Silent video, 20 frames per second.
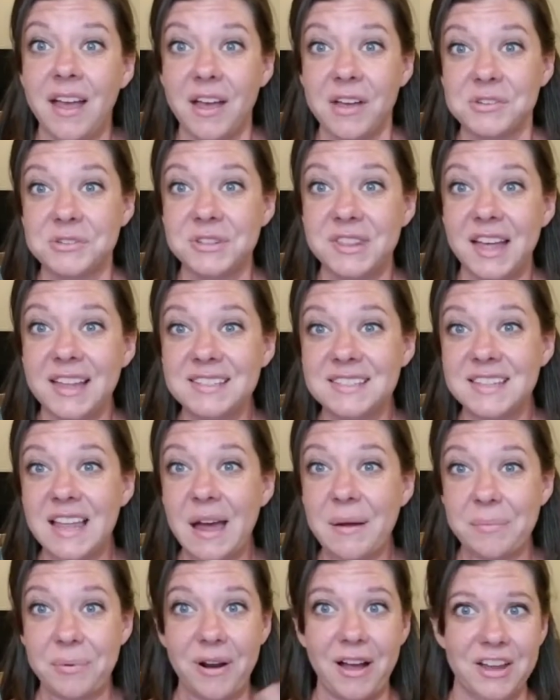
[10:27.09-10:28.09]
So that's
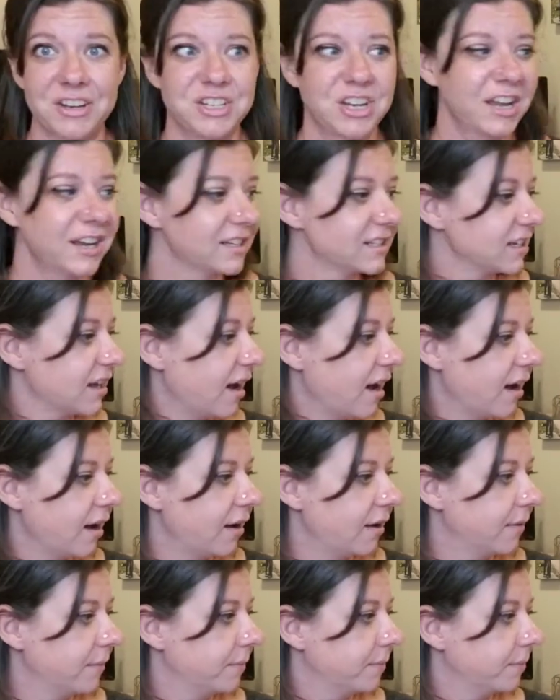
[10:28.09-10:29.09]
that project.
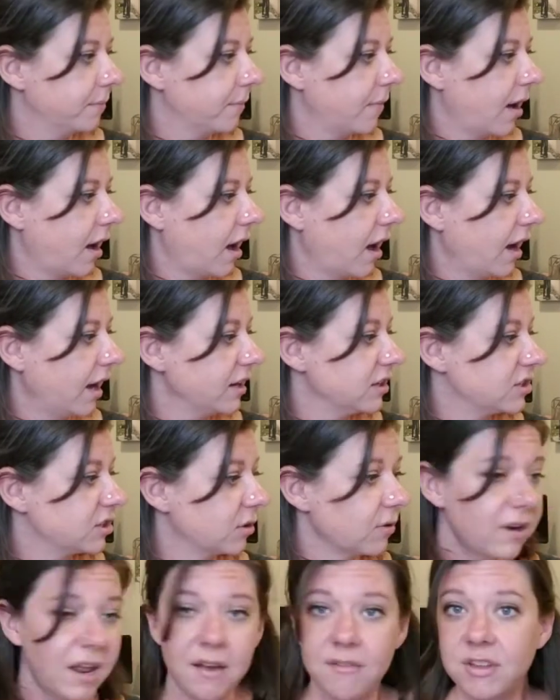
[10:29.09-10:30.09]
I
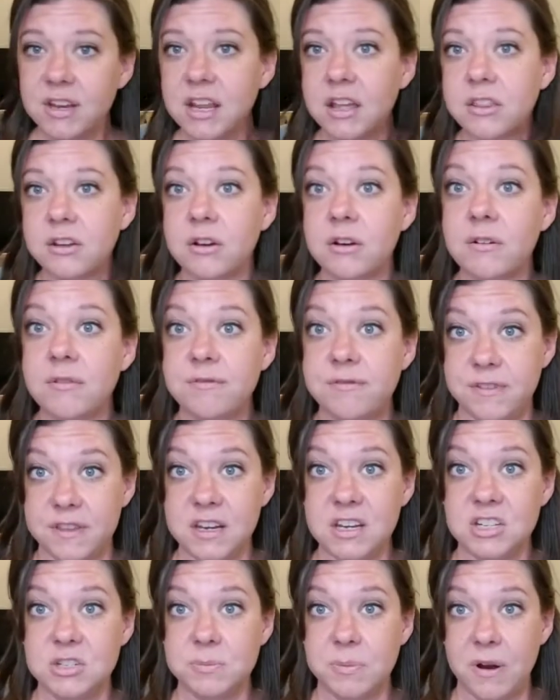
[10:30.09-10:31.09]
don't have any other
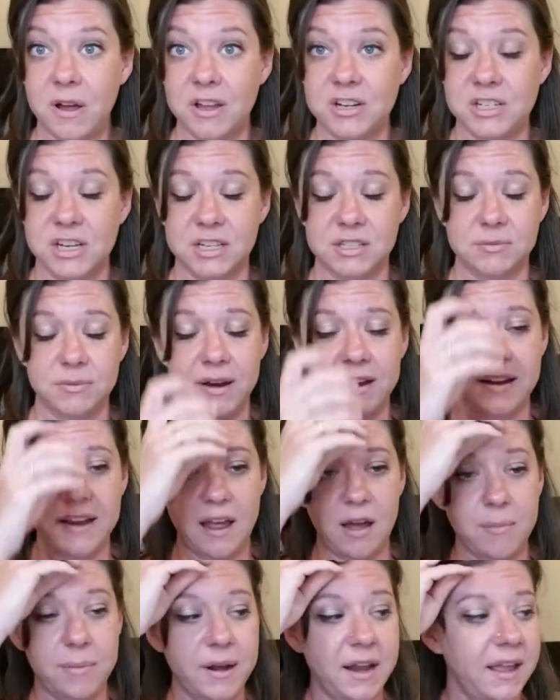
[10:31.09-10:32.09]
finished projects right
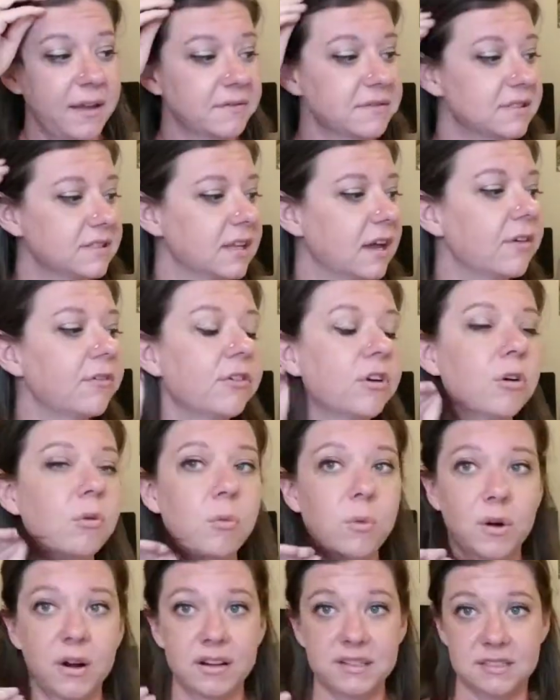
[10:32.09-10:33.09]
now, but I have several
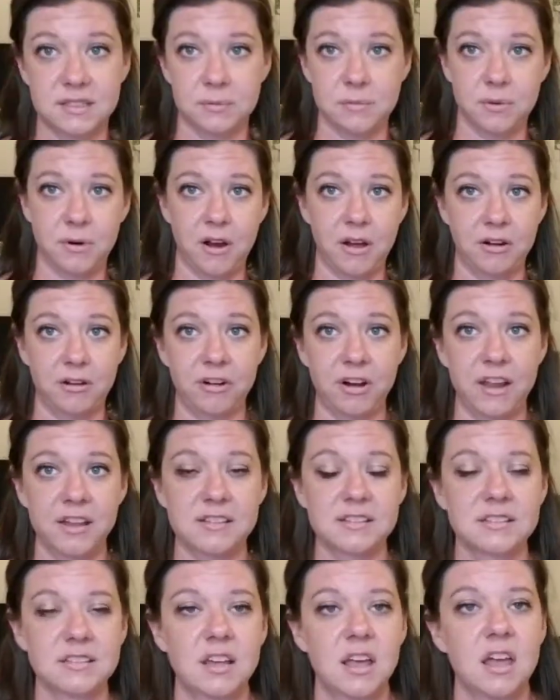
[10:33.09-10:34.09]
works in
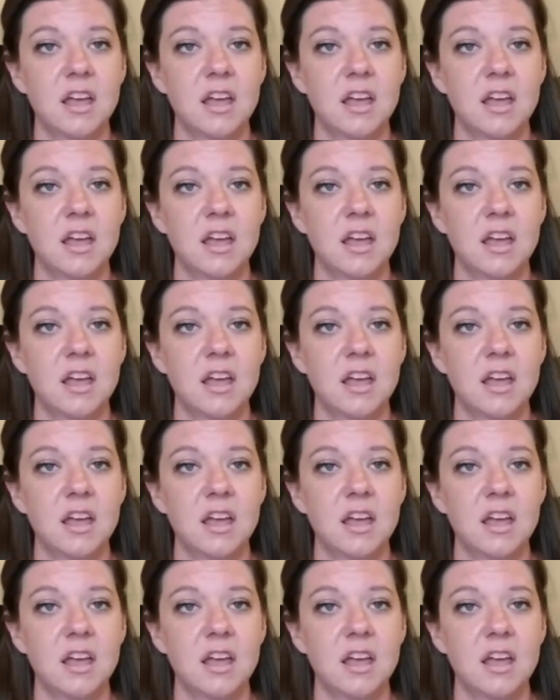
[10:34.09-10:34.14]
progress.